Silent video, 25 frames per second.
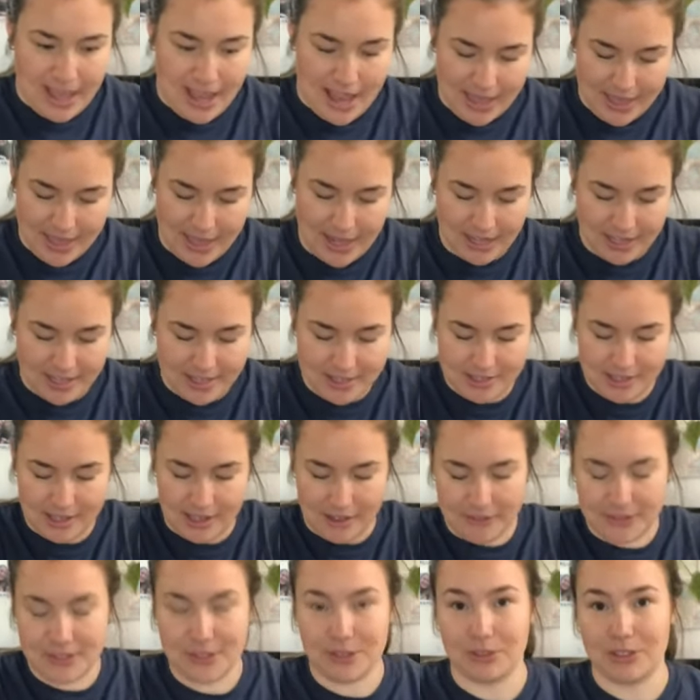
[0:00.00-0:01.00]
And then it
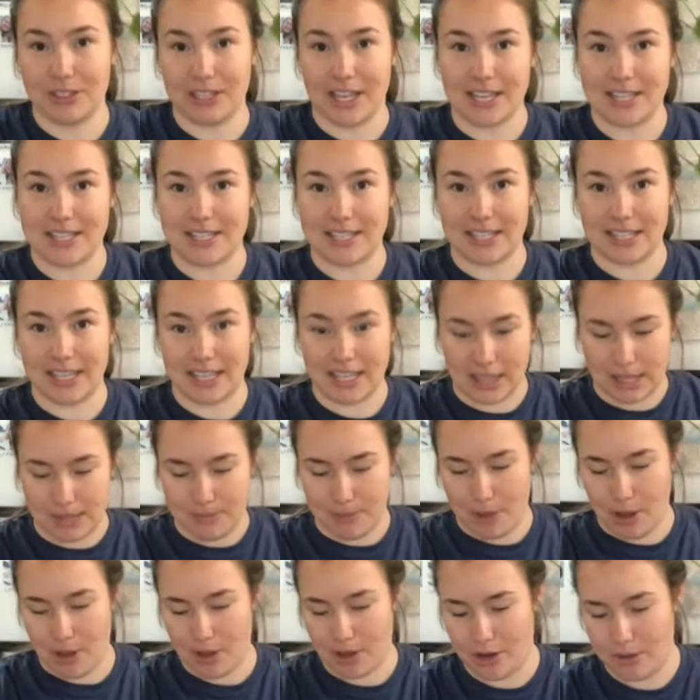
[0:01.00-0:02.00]
stuffs nicely in the
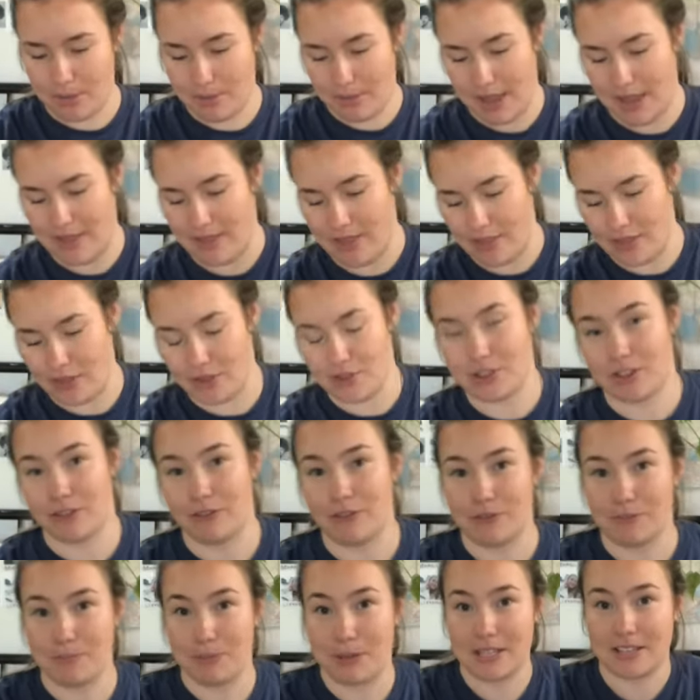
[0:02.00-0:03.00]
bottom, and then there's a
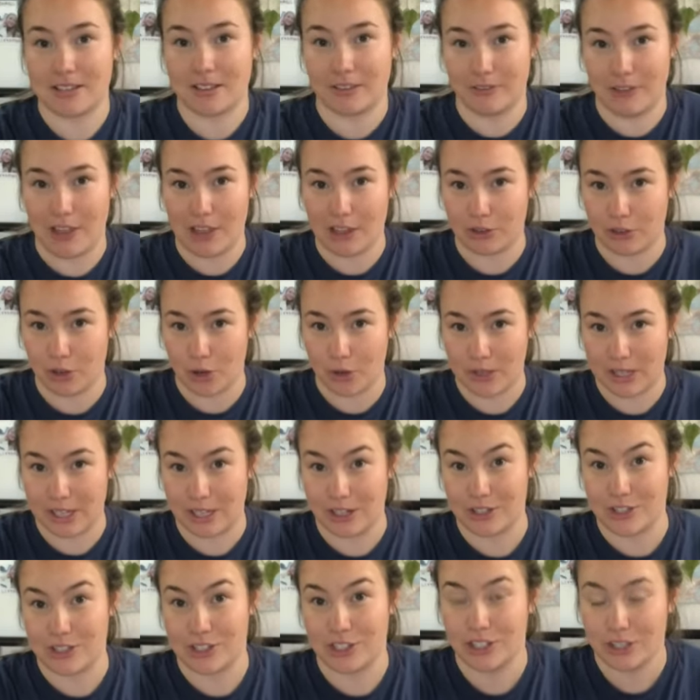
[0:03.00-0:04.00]
piece of Velcro
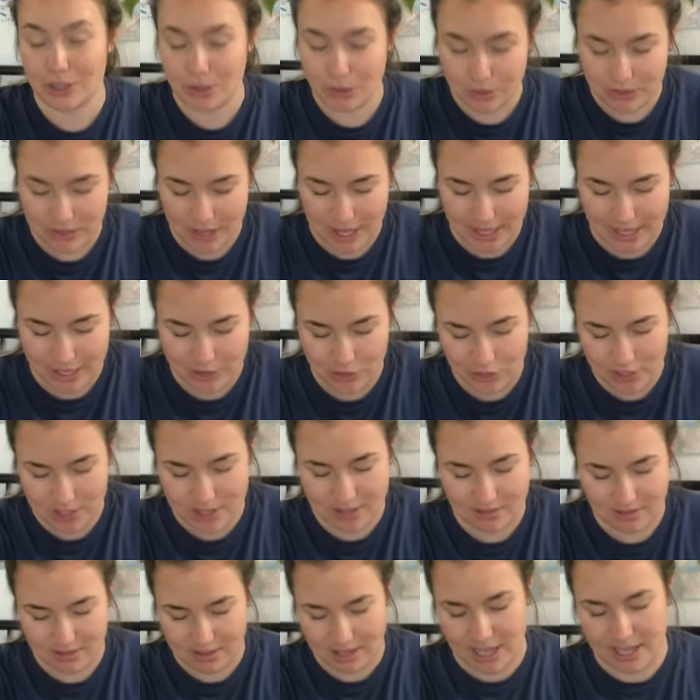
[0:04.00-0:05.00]
here too that can
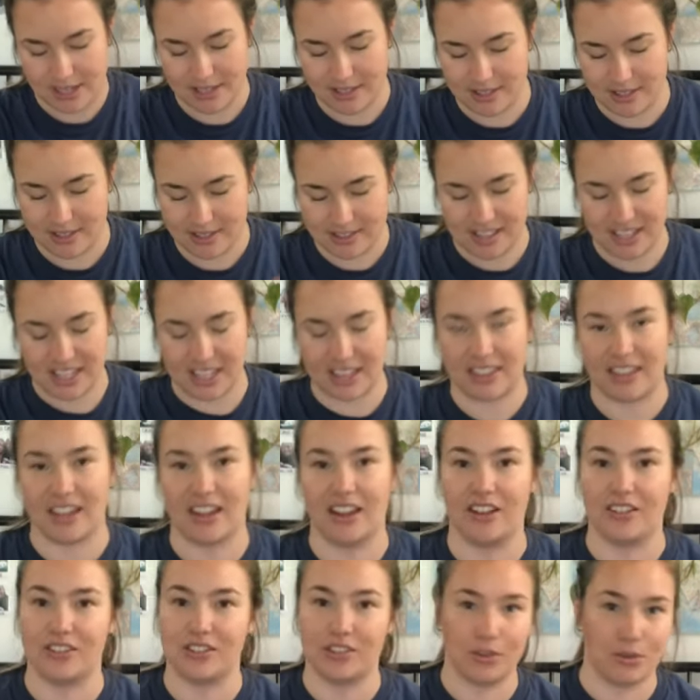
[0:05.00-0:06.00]
just kind of stick it
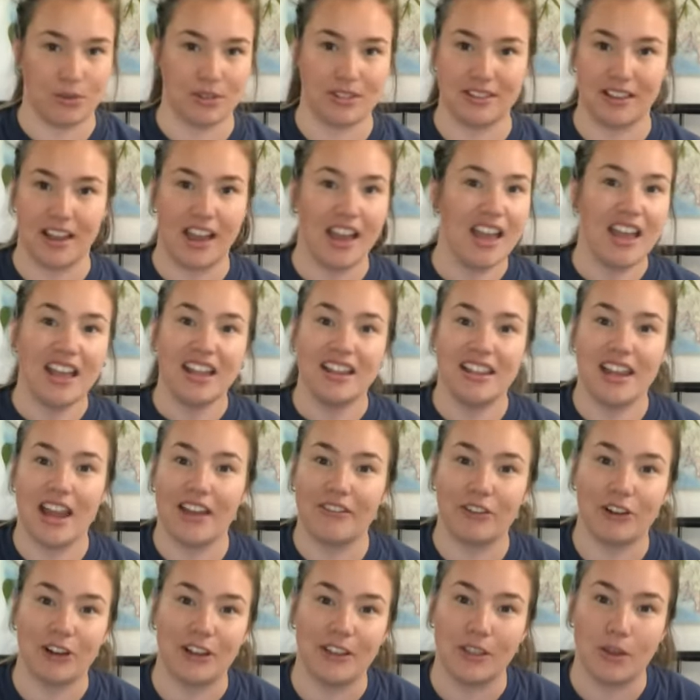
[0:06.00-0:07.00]
there so it's
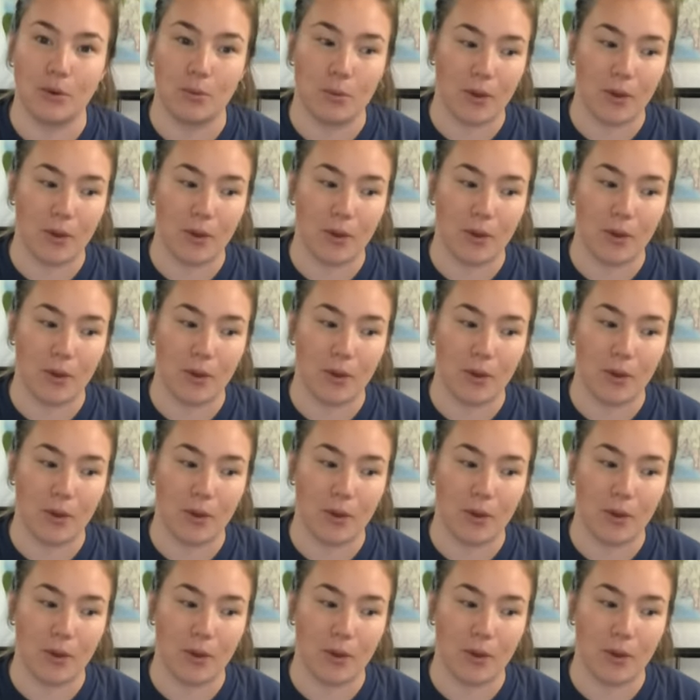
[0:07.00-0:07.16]
never in the